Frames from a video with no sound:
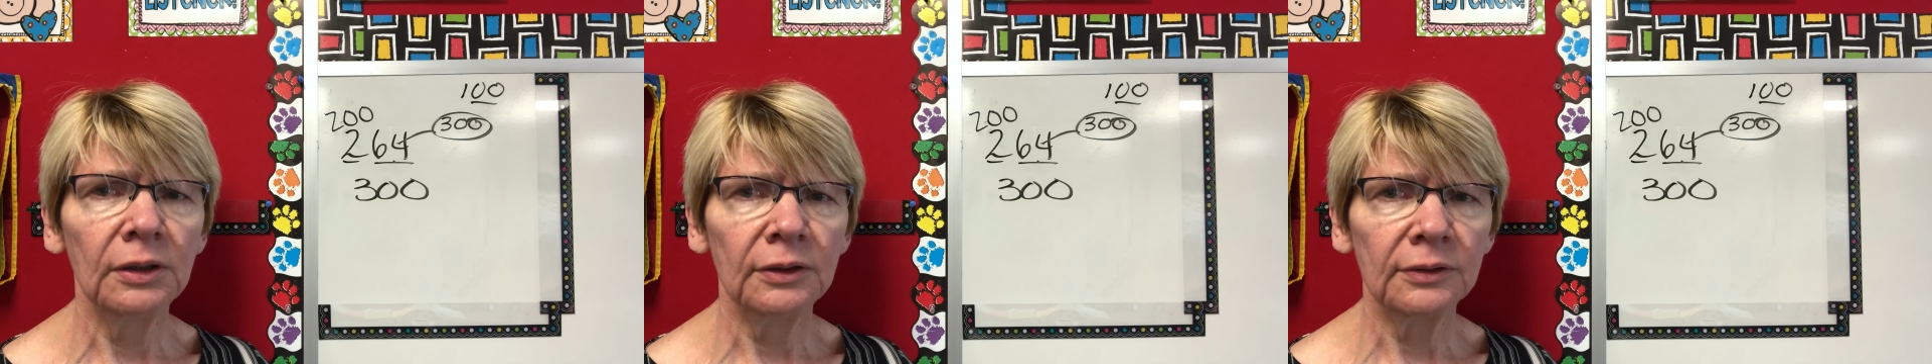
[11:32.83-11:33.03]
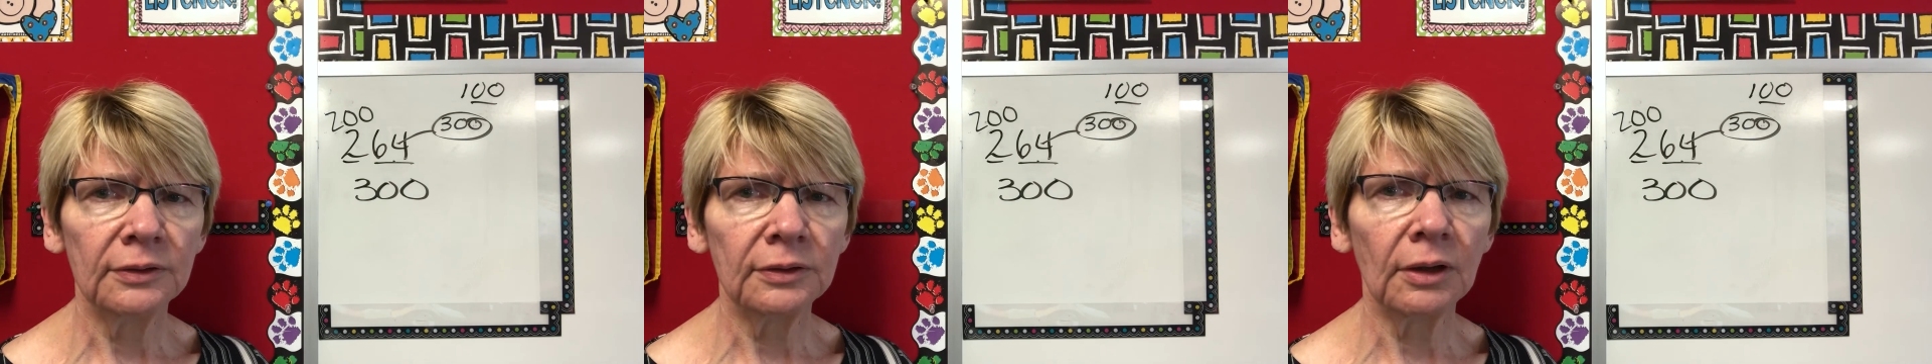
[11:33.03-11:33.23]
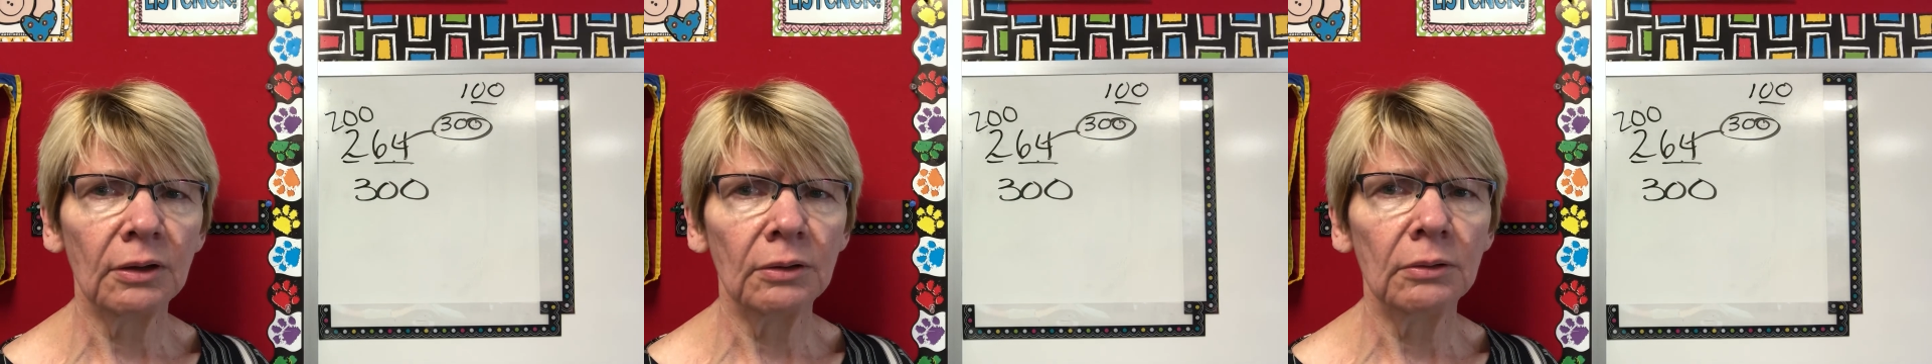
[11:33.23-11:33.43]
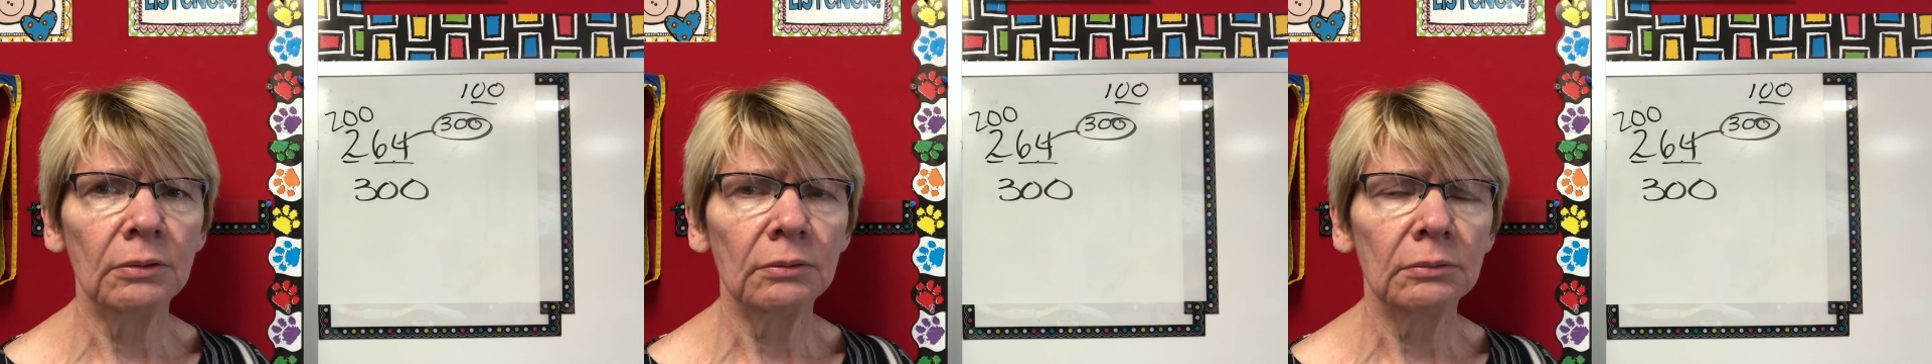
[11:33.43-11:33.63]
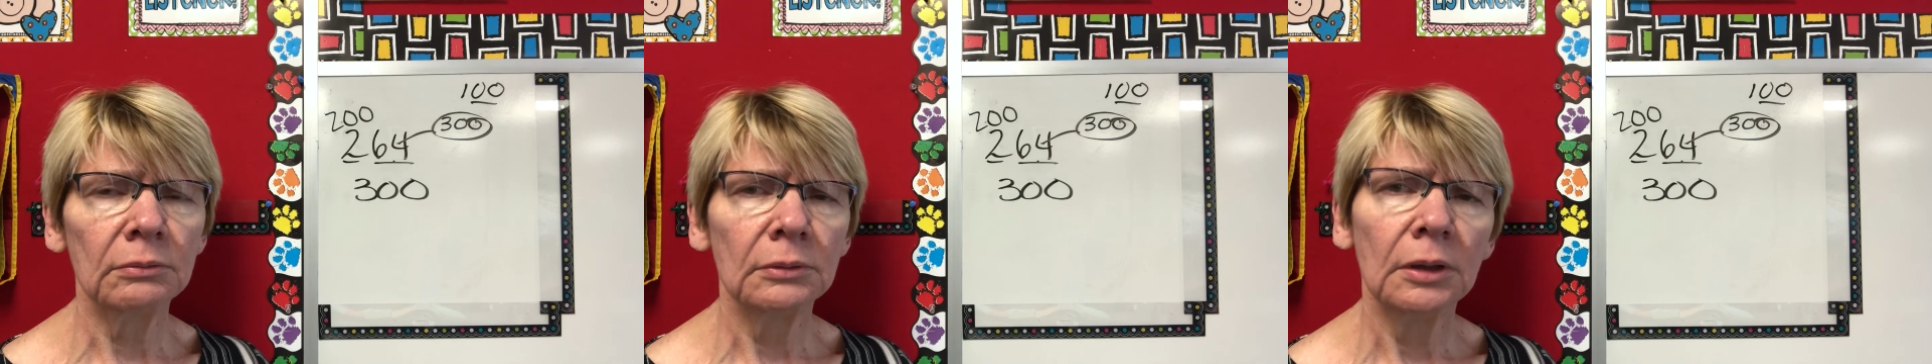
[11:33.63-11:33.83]
So
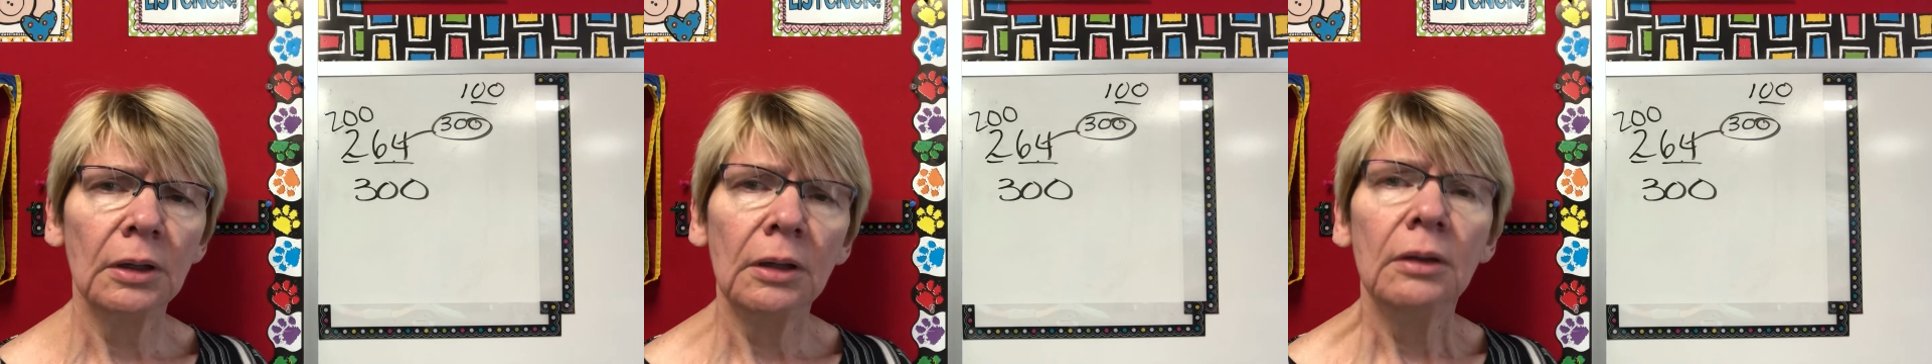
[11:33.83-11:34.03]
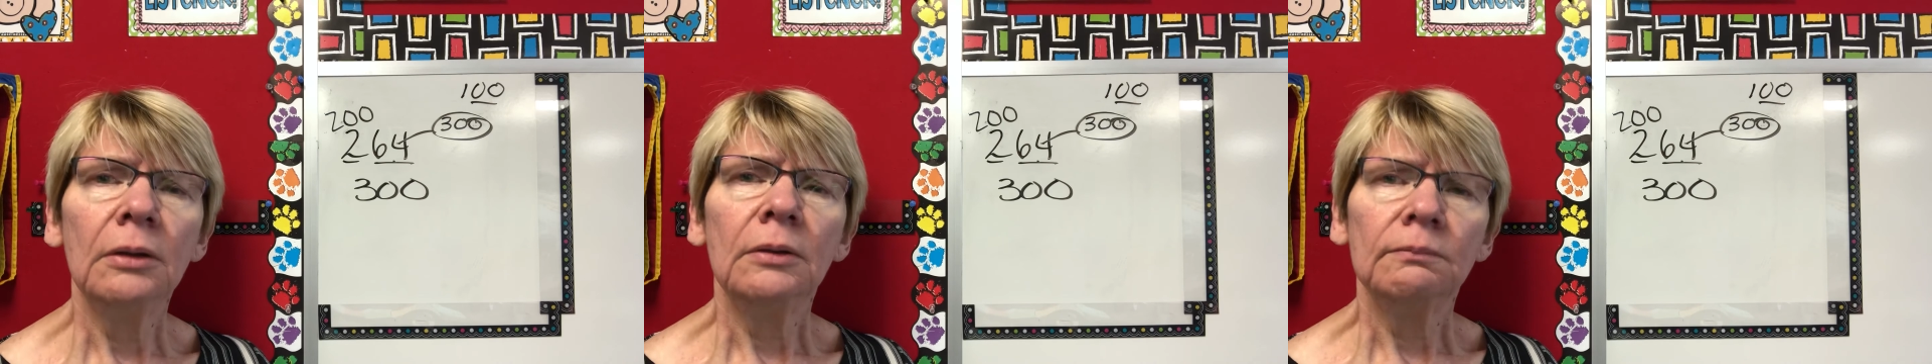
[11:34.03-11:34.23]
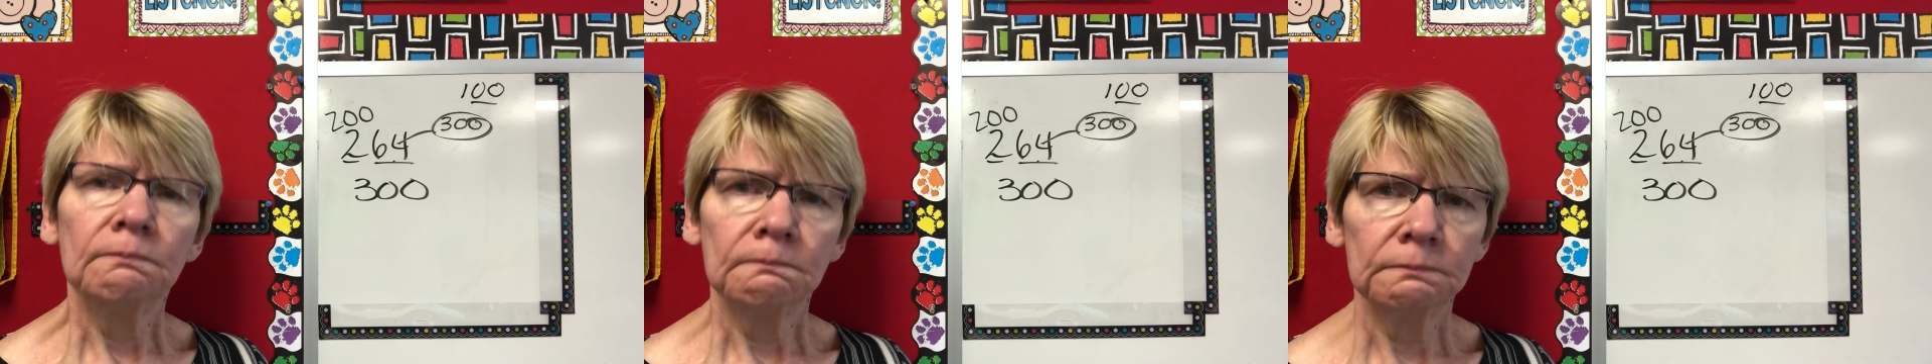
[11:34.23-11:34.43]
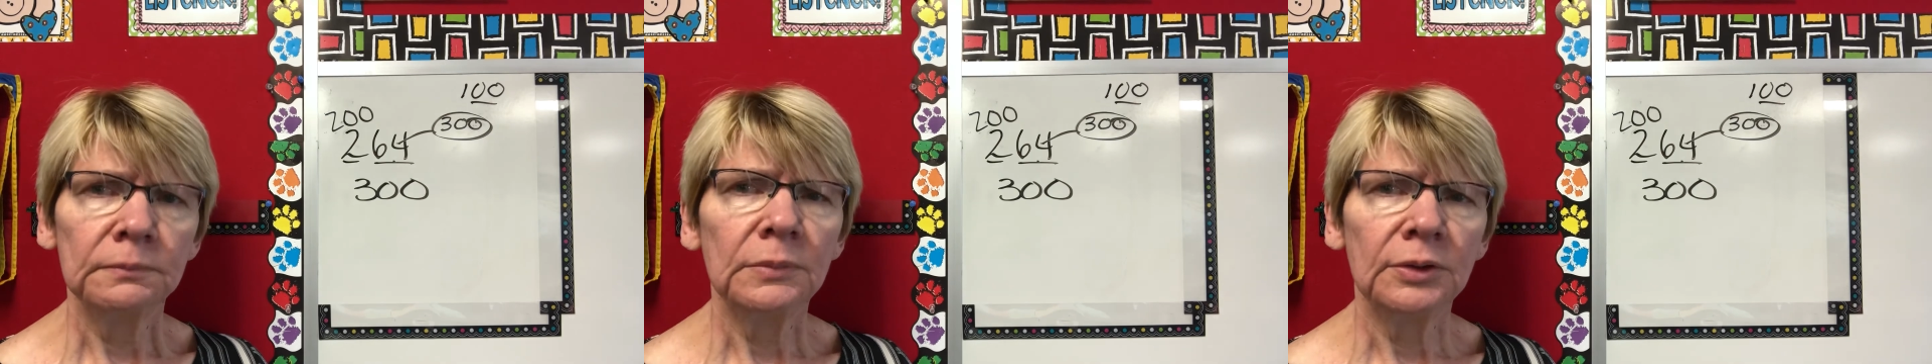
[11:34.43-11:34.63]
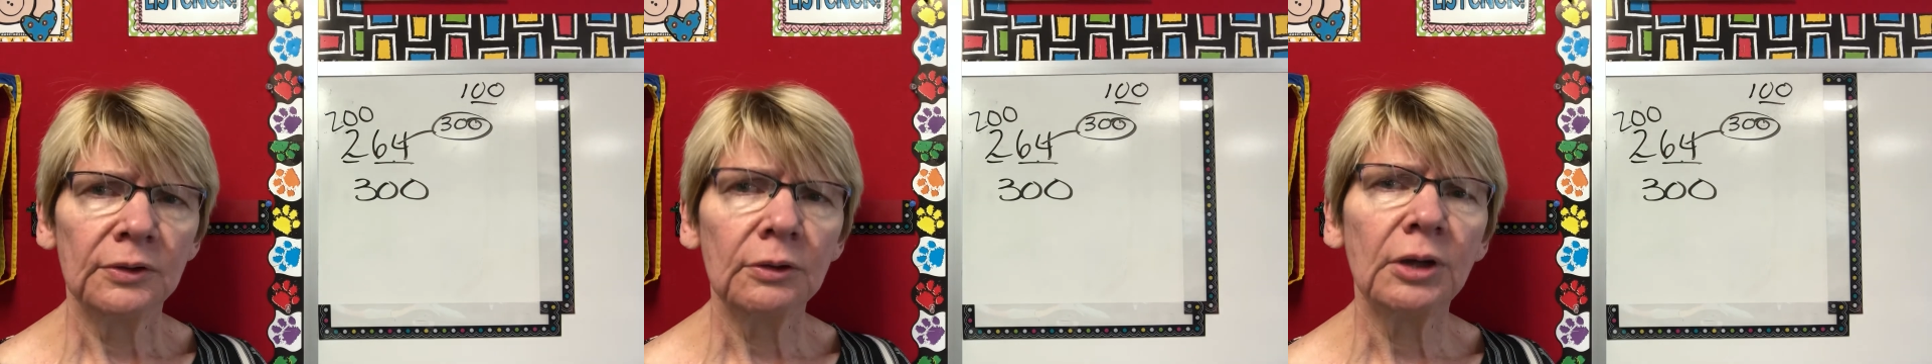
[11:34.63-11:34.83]

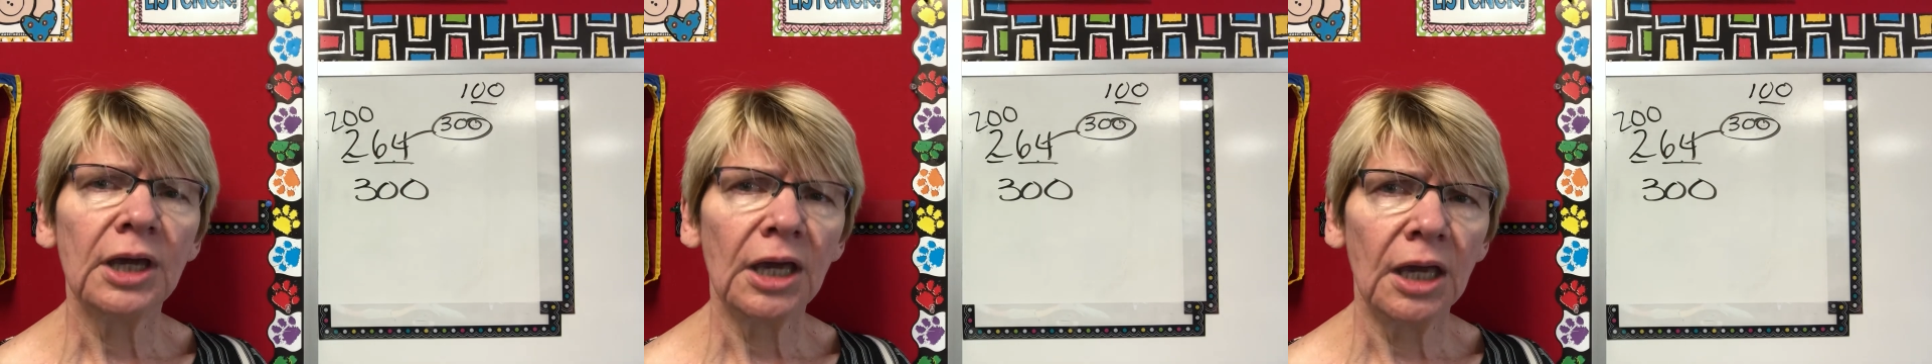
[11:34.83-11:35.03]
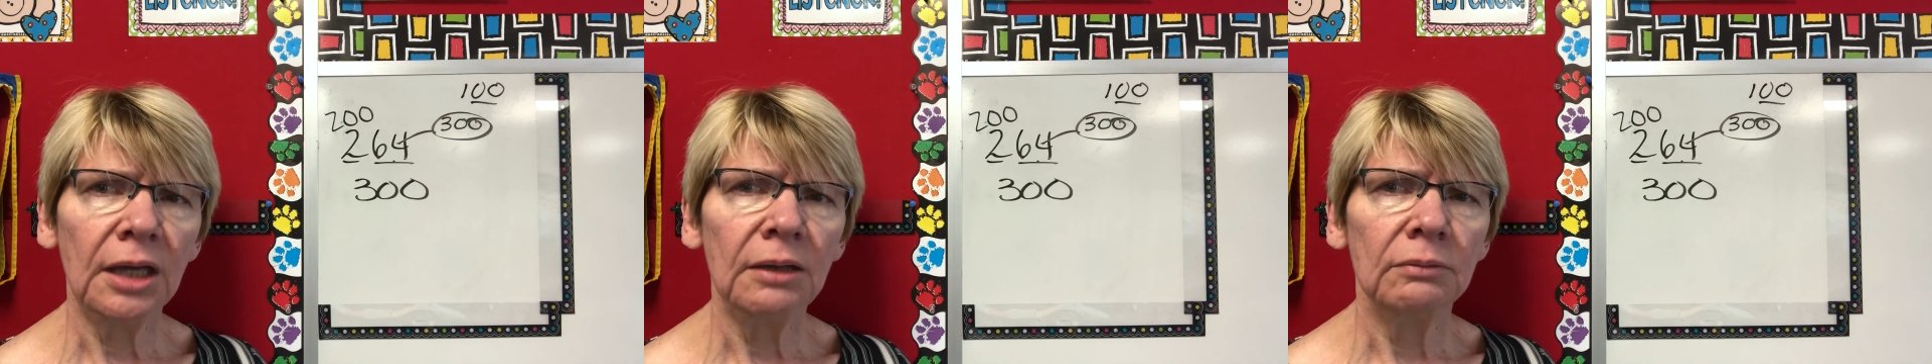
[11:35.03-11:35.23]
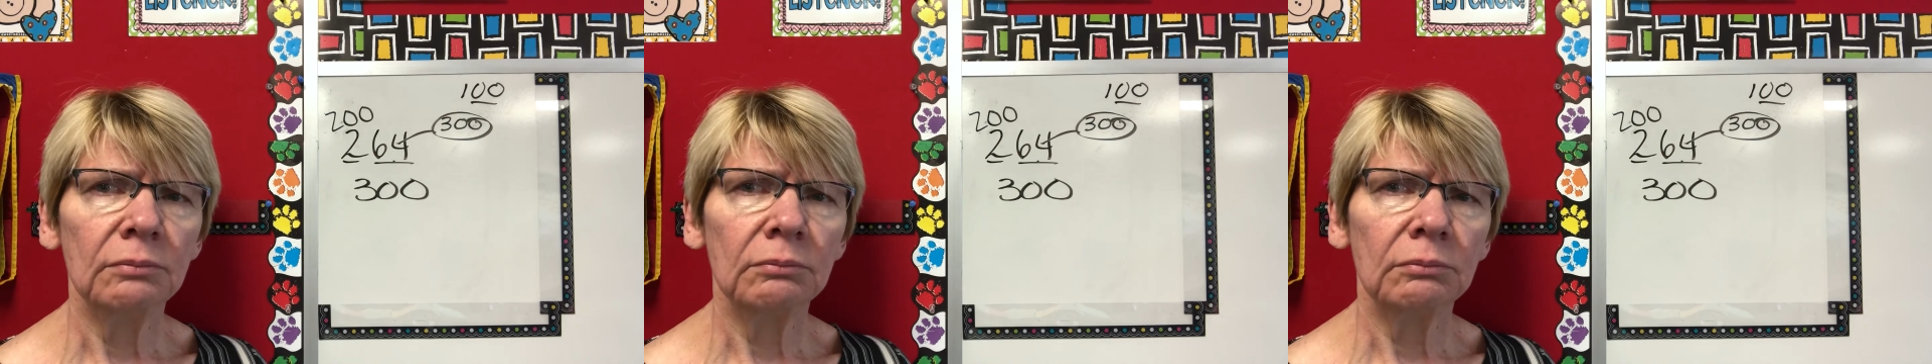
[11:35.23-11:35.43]
it's okay.